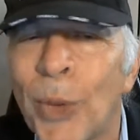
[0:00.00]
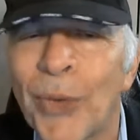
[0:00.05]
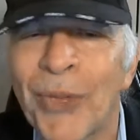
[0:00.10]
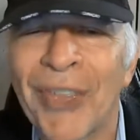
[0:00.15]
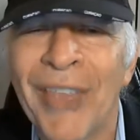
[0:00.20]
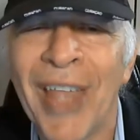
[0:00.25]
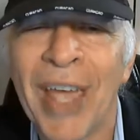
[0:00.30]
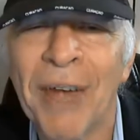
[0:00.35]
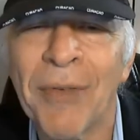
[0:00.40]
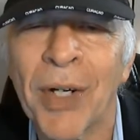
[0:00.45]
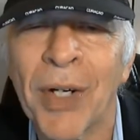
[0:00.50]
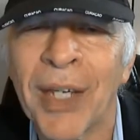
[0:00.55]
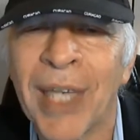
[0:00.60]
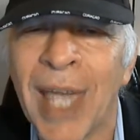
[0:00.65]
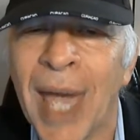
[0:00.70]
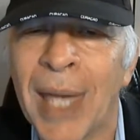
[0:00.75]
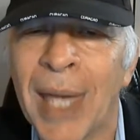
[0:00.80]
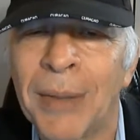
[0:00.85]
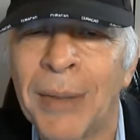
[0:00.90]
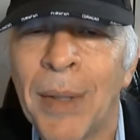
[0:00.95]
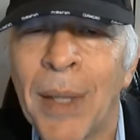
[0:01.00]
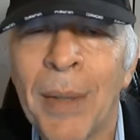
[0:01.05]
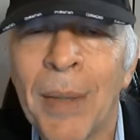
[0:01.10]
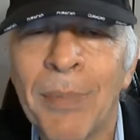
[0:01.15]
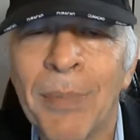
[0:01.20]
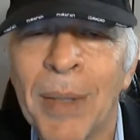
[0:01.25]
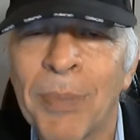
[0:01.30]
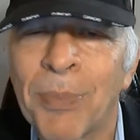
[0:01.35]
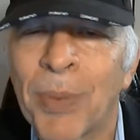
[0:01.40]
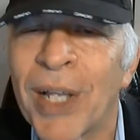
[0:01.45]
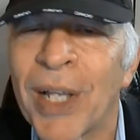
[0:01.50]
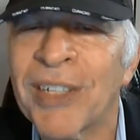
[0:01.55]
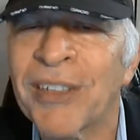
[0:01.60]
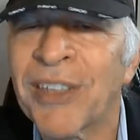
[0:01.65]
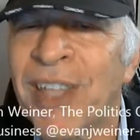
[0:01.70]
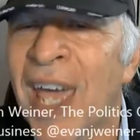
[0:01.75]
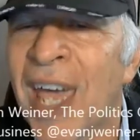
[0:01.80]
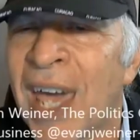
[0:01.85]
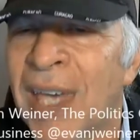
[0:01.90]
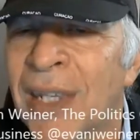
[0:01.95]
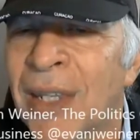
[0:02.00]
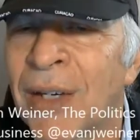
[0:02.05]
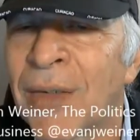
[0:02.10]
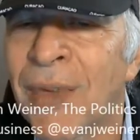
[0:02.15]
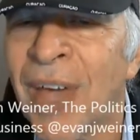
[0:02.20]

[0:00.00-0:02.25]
never again be placed ahead of